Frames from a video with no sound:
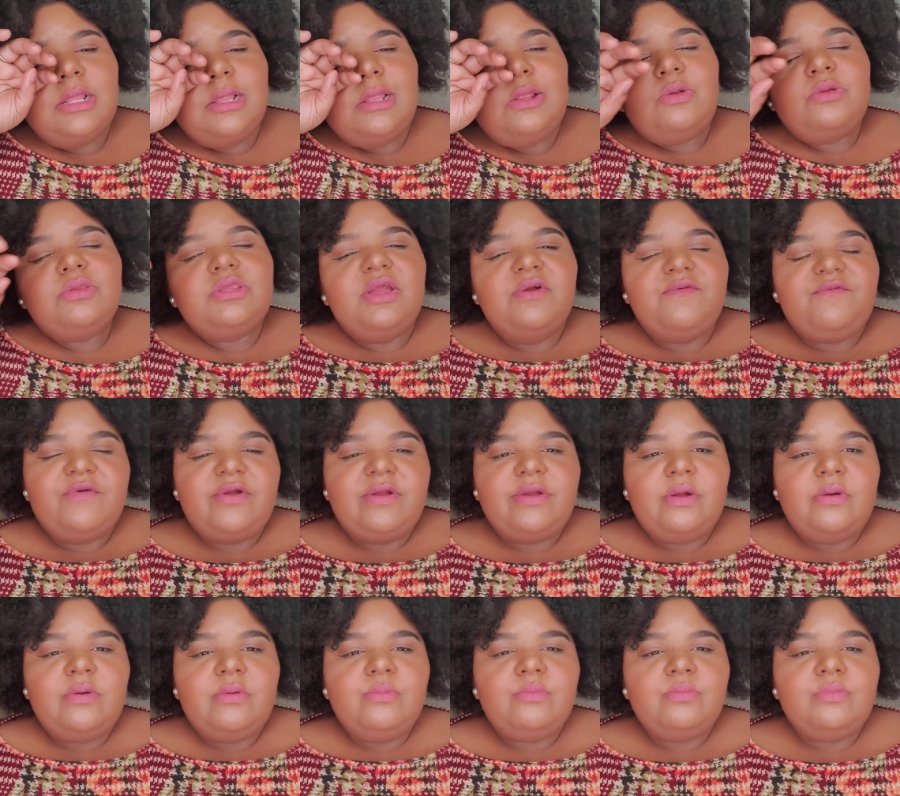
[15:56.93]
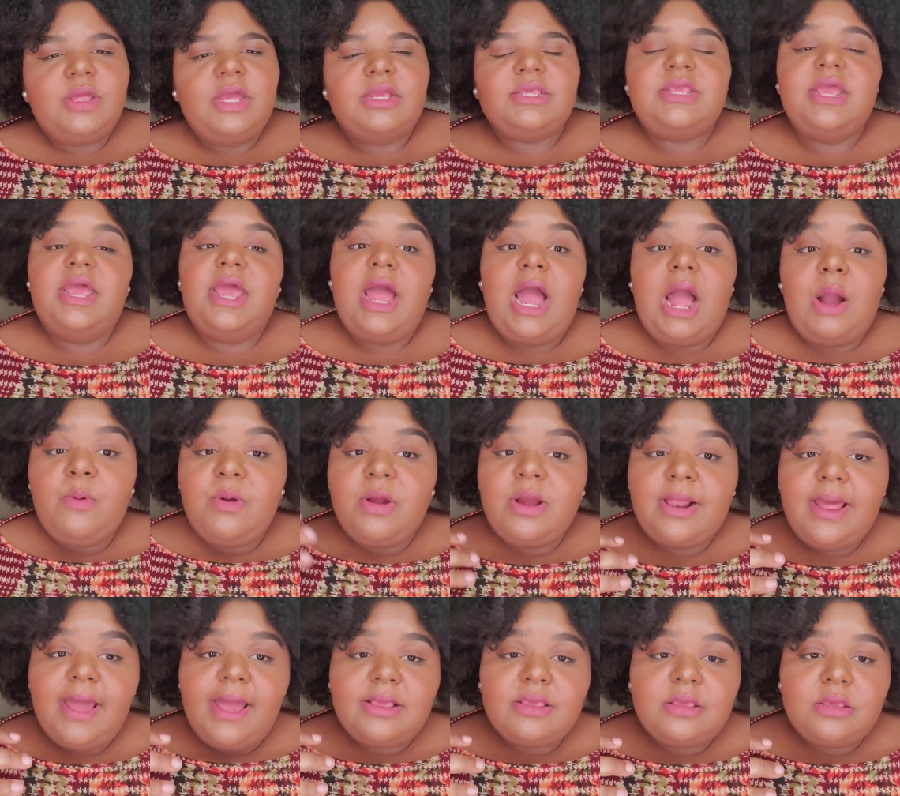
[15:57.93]
a little different. Like I said, I wear
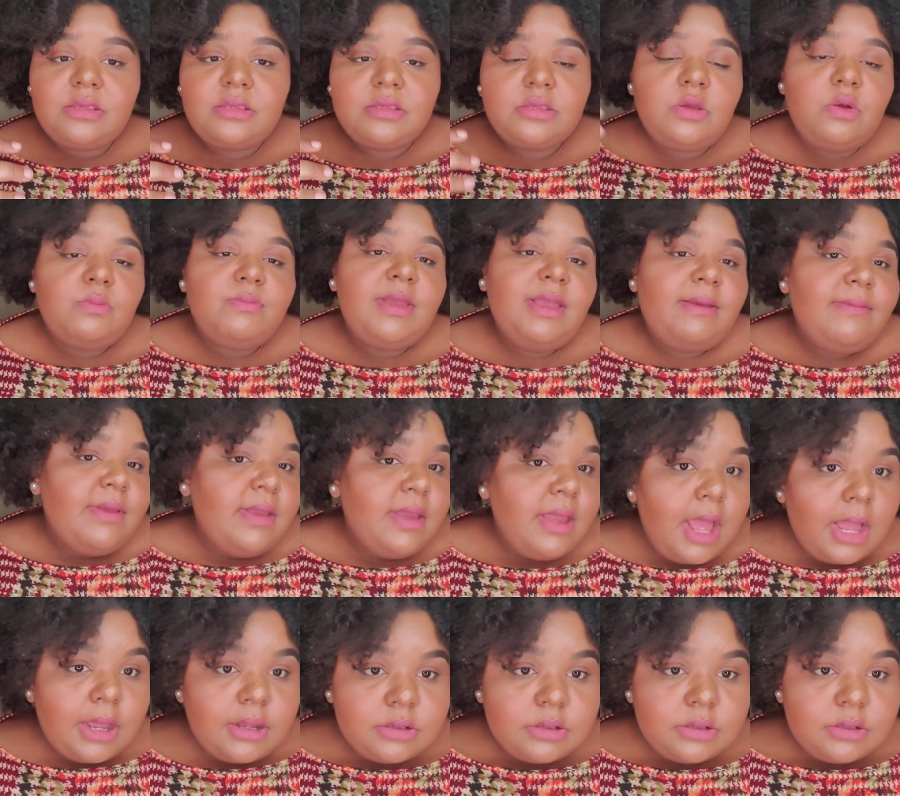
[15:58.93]
glasses, so maybe I